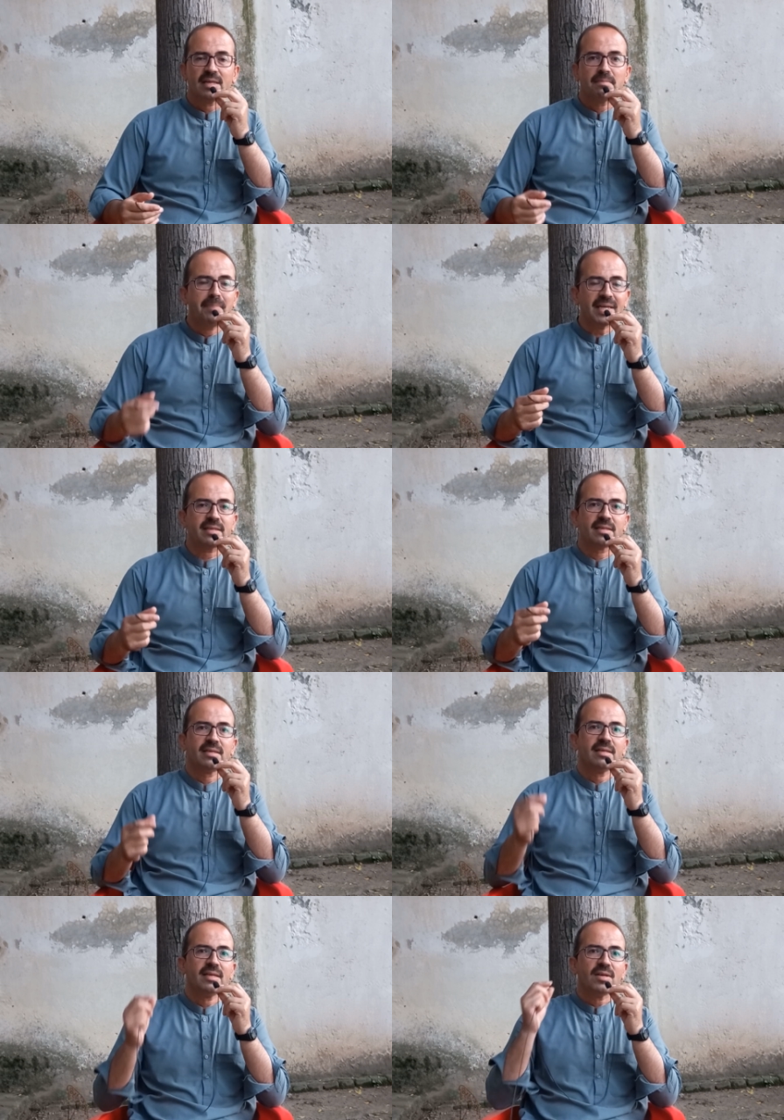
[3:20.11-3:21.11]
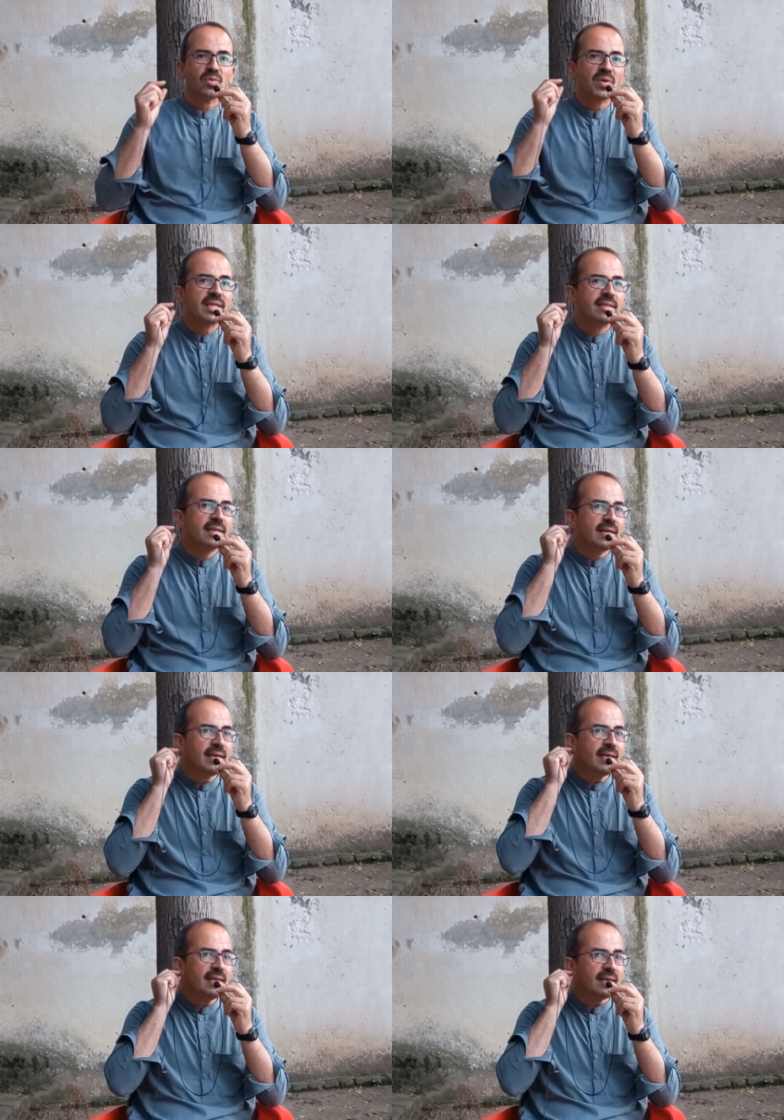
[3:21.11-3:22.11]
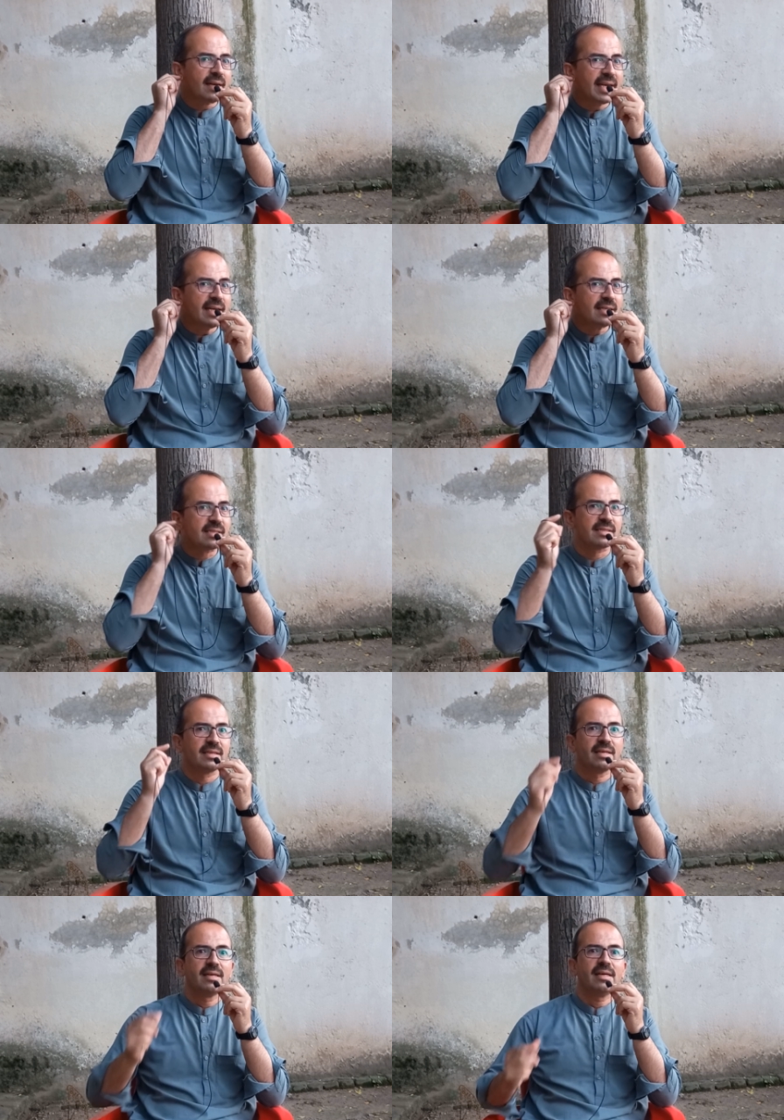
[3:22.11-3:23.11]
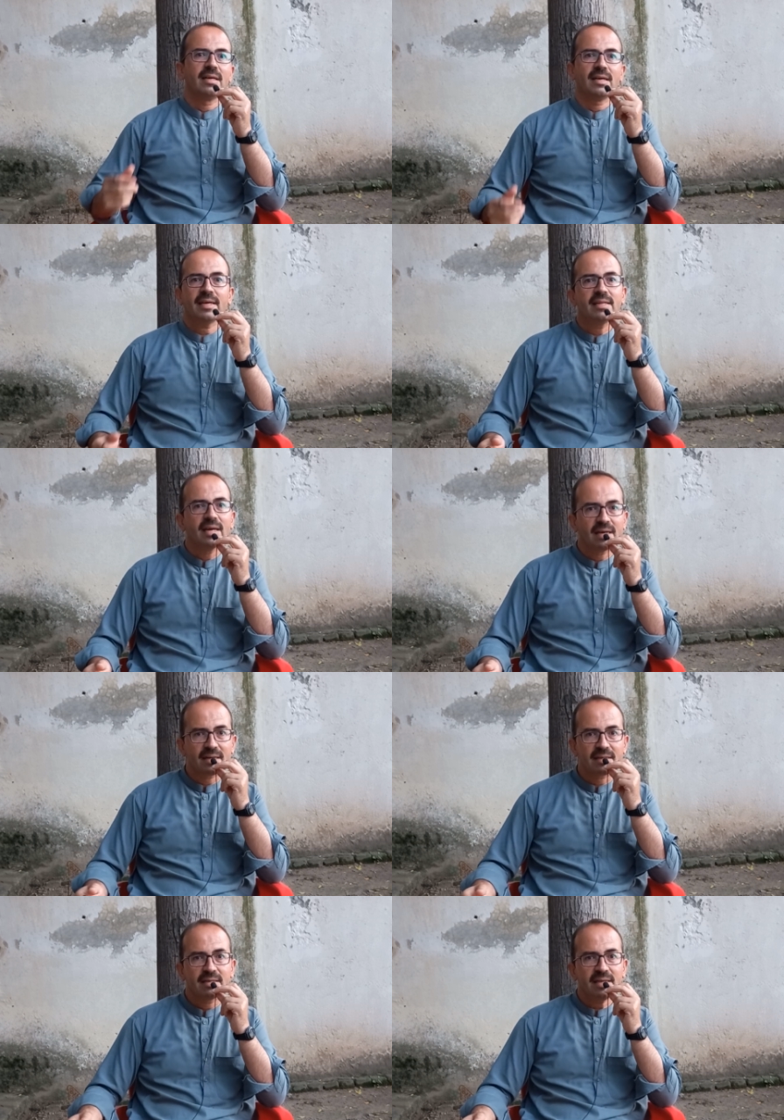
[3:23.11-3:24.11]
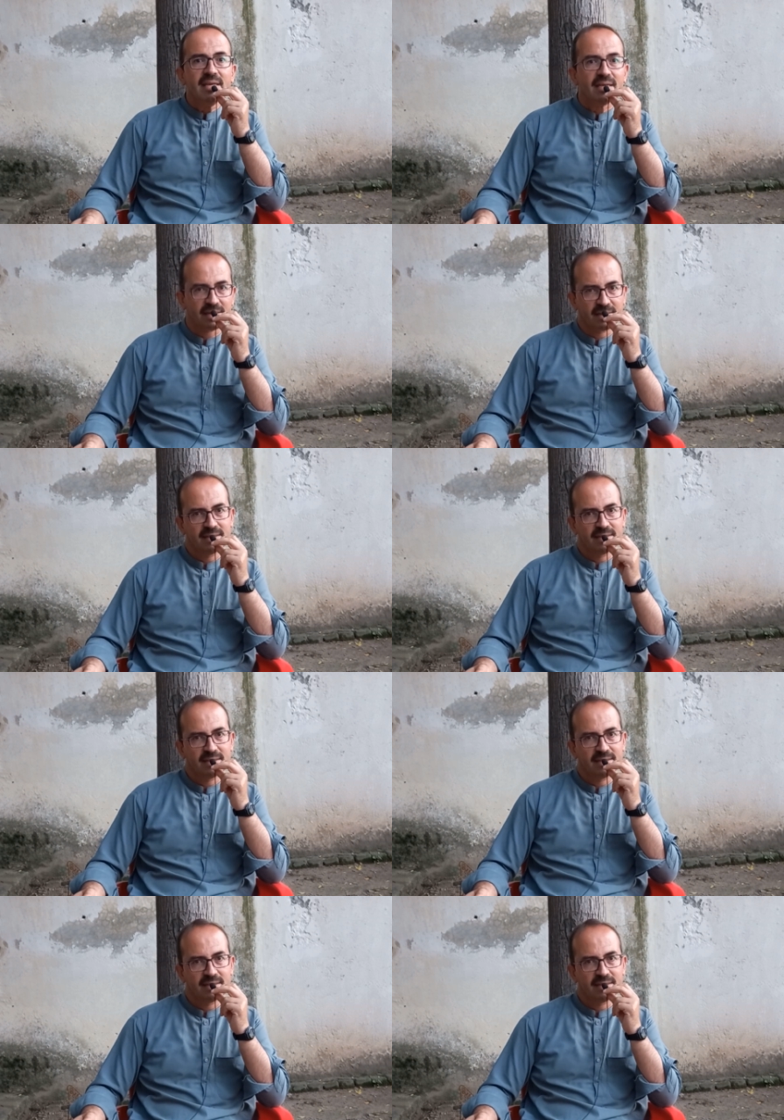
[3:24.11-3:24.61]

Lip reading: but with the earrings in her ear.